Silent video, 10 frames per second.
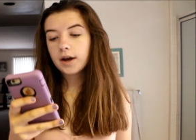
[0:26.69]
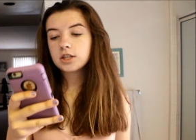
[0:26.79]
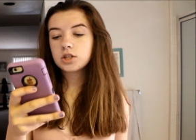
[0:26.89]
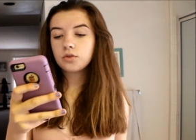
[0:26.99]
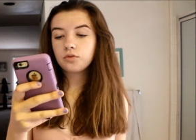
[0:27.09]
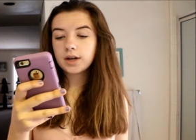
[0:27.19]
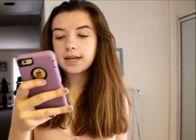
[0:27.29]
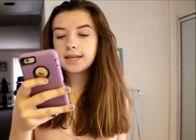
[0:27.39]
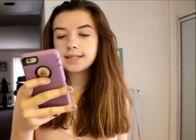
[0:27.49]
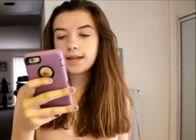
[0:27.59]
Okay, so
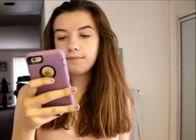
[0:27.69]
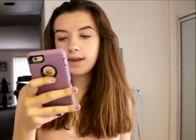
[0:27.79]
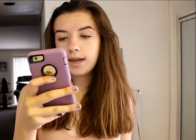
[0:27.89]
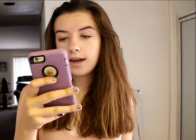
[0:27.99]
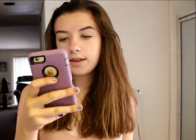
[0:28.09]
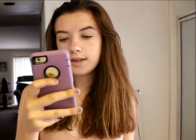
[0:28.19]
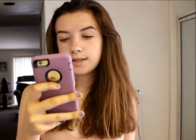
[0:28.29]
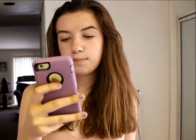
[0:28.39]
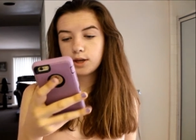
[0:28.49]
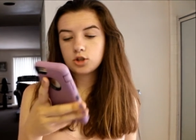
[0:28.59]
Ricky sent me
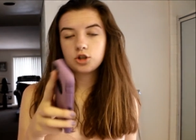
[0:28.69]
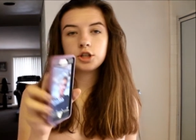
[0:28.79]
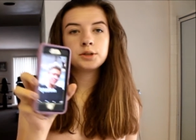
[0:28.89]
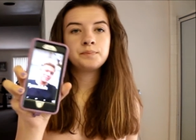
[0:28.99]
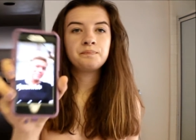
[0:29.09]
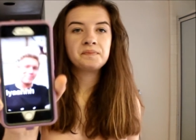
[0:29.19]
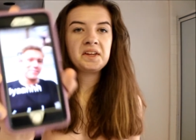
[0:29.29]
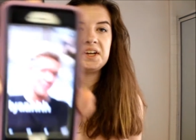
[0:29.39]
this picture